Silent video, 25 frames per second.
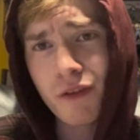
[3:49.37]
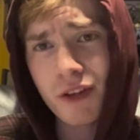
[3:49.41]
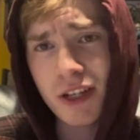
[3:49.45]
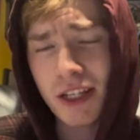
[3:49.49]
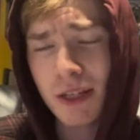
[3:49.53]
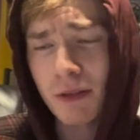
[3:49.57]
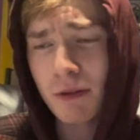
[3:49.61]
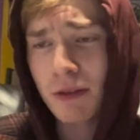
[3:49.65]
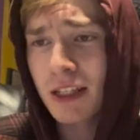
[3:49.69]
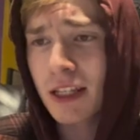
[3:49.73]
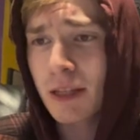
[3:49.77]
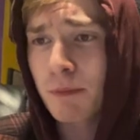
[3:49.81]
of a
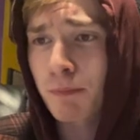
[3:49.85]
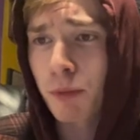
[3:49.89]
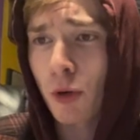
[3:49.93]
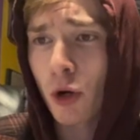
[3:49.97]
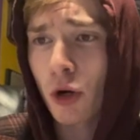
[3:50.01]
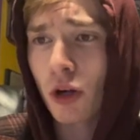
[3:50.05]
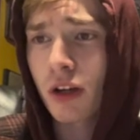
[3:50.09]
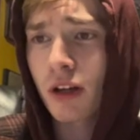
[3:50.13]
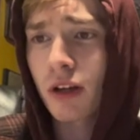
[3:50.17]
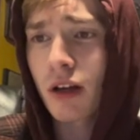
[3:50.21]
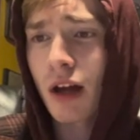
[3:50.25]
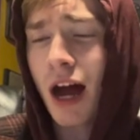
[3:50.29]
neat, neat
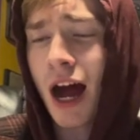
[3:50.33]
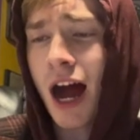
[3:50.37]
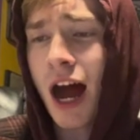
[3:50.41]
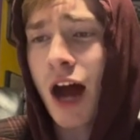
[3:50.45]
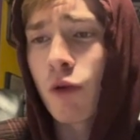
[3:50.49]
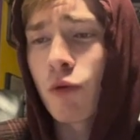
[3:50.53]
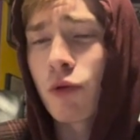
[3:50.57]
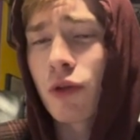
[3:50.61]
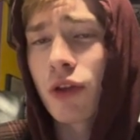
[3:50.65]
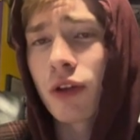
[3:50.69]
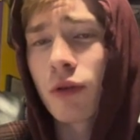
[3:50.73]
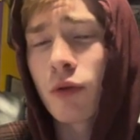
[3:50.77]
book
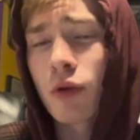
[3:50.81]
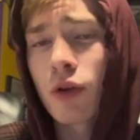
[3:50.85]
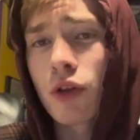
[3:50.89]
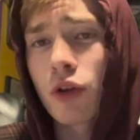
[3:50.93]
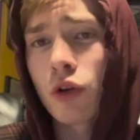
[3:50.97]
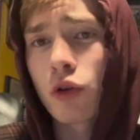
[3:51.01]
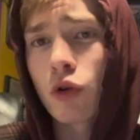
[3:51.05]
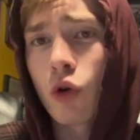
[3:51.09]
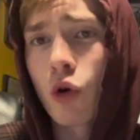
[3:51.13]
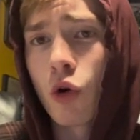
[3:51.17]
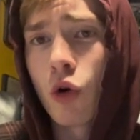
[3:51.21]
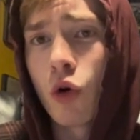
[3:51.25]
uh, with, a, with
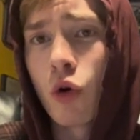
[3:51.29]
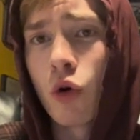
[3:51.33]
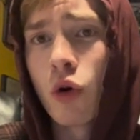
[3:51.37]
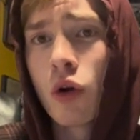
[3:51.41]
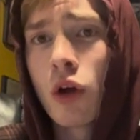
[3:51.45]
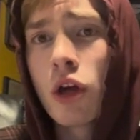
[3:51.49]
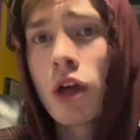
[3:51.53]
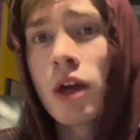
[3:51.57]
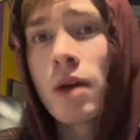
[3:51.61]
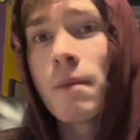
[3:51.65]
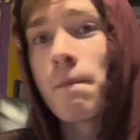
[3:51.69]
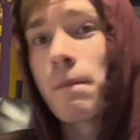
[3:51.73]
a cool
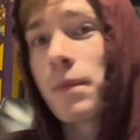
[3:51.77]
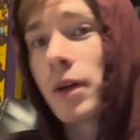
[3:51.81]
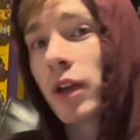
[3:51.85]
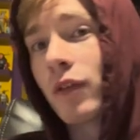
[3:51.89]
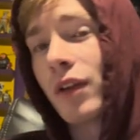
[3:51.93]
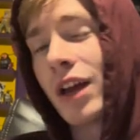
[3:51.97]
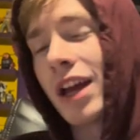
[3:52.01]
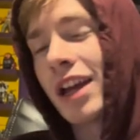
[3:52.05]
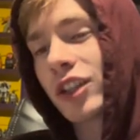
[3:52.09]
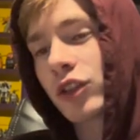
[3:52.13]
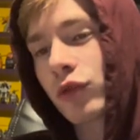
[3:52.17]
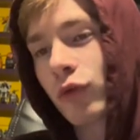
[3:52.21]
bit
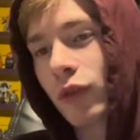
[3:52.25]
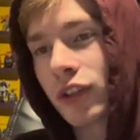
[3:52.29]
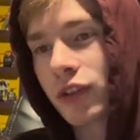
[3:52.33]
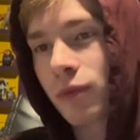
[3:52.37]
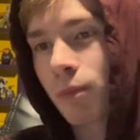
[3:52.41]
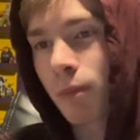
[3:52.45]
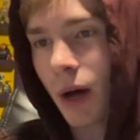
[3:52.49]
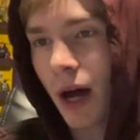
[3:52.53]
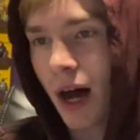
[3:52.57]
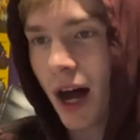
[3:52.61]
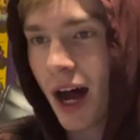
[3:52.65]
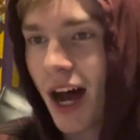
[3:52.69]
of history
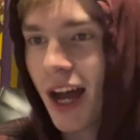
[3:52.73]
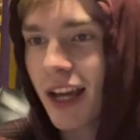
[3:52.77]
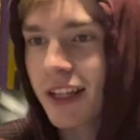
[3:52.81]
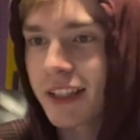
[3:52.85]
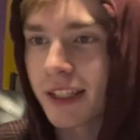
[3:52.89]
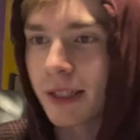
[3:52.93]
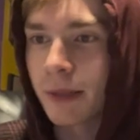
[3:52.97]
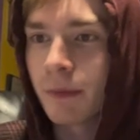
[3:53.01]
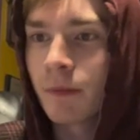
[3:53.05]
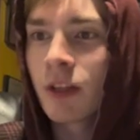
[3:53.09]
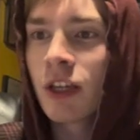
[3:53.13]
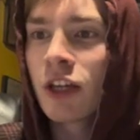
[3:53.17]
behind
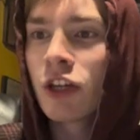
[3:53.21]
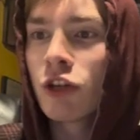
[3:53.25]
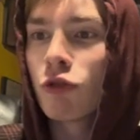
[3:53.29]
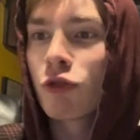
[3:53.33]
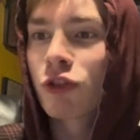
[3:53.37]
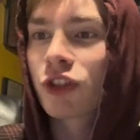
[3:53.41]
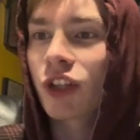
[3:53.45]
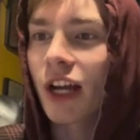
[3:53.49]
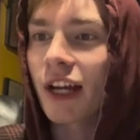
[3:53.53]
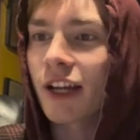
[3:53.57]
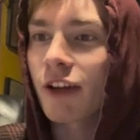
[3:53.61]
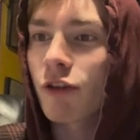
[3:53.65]
it.
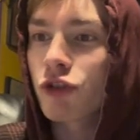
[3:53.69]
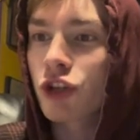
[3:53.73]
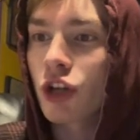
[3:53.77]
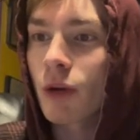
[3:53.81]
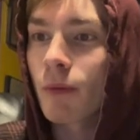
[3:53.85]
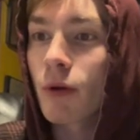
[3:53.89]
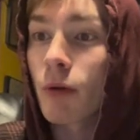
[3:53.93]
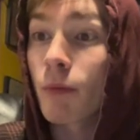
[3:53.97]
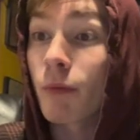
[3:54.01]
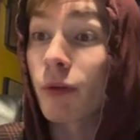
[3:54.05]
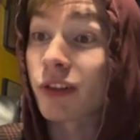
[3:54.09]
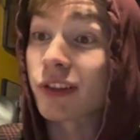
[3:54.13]
Usagi
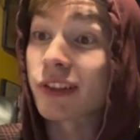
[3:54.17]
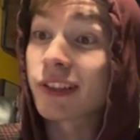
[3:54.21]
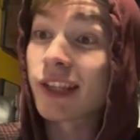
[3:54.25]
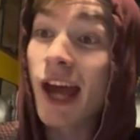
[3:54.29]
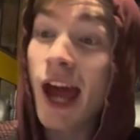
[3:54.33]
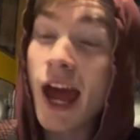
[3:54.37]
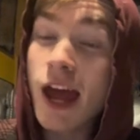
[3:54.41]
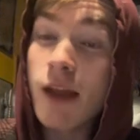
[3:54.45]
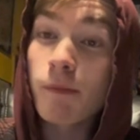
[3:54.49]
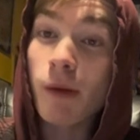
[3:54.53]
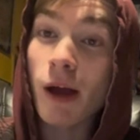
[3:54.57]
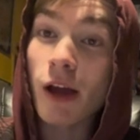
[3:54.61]
Yojimbo number
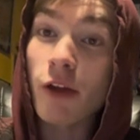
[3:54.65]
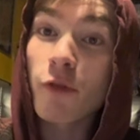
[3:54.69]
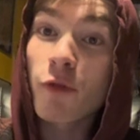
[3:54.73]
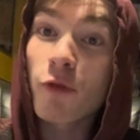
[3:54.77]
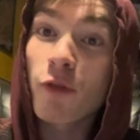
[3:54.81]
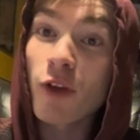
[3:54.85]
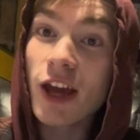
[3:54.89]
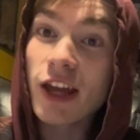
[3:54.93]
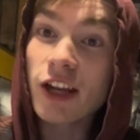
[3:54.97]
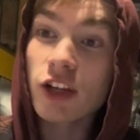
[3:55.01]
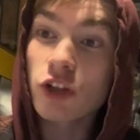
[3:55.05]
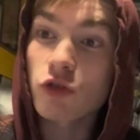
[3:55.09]
10 by
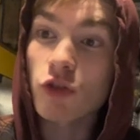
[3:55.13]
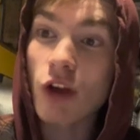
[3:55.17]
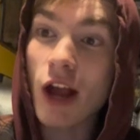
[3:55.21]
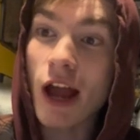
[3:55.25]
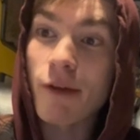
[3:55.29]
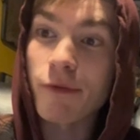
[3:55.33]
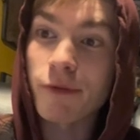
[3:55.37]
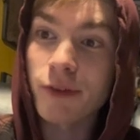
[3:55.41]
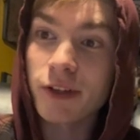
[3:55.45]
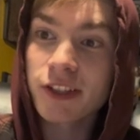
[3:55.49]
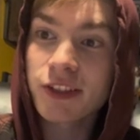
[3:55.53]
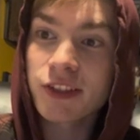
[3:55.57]

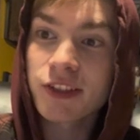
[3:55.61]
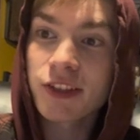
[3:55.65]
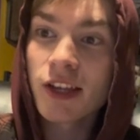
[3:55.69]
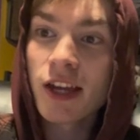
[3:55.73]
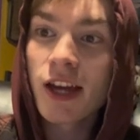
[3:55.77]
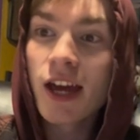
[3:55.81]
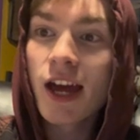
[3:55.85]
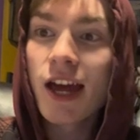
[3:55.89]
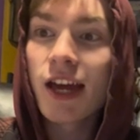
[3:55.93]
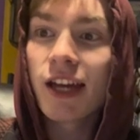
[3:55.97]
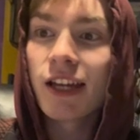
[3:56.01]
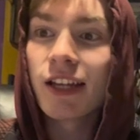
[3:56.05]
Fantagraphics
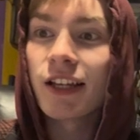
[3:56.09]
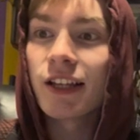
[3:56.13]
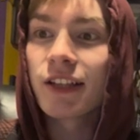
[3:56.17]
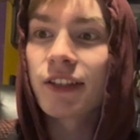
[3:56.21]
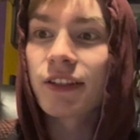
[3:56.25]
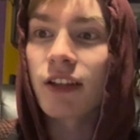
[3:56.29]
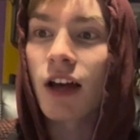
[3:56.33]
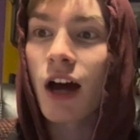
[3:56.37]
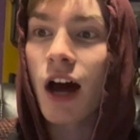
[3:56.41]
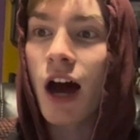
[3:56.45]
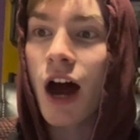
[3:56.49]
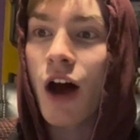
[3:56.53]

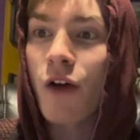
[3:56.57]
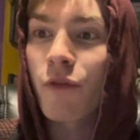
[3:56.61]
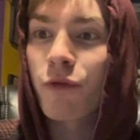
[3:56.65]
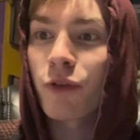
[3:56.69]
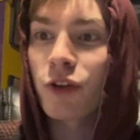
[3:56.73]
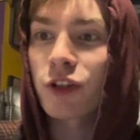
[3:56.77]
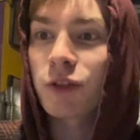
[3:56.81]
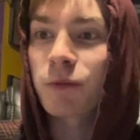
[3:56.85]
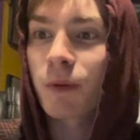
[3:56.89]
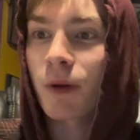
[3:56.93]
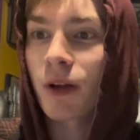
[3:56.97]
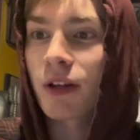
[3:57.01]
is uh,
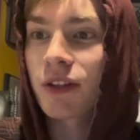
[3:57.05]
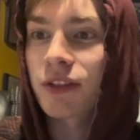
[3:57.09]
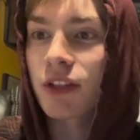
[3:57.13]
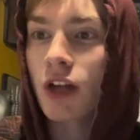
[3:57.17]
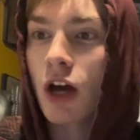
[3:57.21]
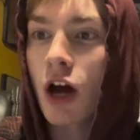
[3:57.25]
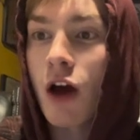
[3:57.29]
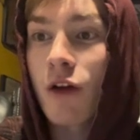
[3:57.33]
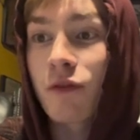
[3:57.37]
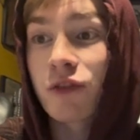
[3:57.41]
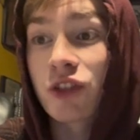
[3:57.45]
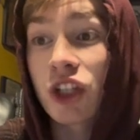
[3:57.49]
First appearance
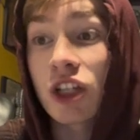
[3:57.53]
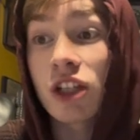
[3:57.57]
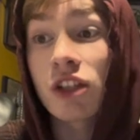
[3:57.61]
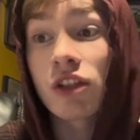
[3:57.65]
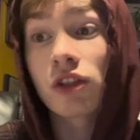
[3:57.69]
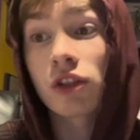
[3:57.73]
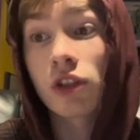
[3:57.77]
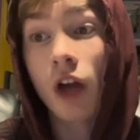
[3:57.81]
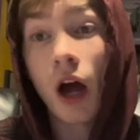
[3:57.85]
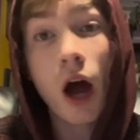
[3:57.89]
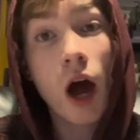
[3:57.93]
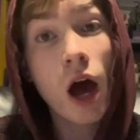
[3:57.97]
of
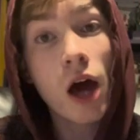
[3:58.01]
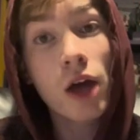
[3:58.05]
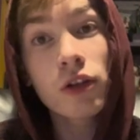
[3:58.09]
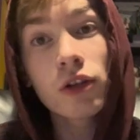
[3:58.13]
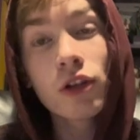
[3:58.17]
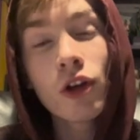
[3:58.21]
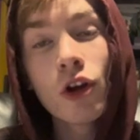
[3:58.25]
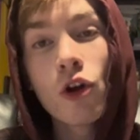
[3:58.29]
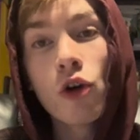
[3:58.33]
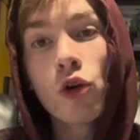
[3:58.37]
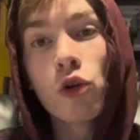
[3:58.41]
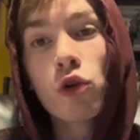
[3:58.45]

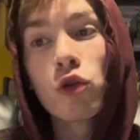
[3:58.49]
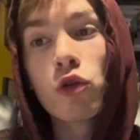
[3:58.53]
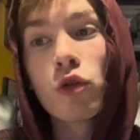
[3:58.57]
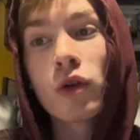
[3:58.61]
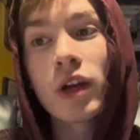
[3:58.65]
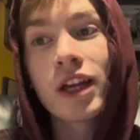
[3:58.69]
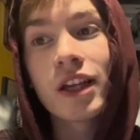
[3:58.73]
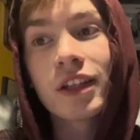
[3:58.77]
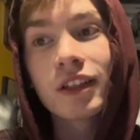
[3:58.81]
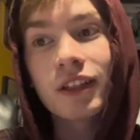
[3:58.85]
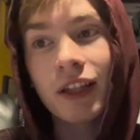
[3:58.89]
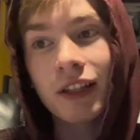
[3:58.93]
Jisan, who
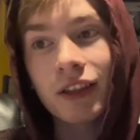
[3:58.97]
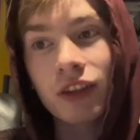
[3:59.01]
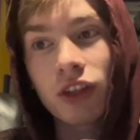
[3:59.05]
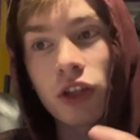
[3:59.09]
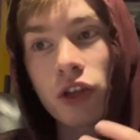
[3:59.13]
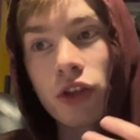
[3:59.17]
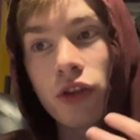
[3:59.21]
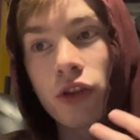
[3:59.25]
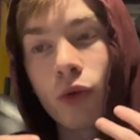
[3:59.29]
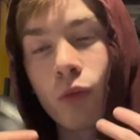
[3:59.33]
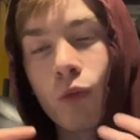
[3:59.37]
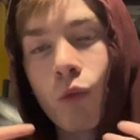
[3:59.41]
is like
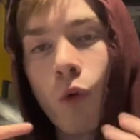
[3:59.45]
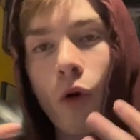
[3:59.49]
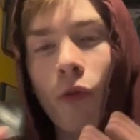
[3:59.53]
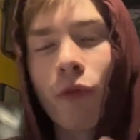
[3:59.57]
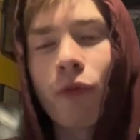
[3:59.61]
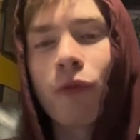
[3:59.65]
the, the wolf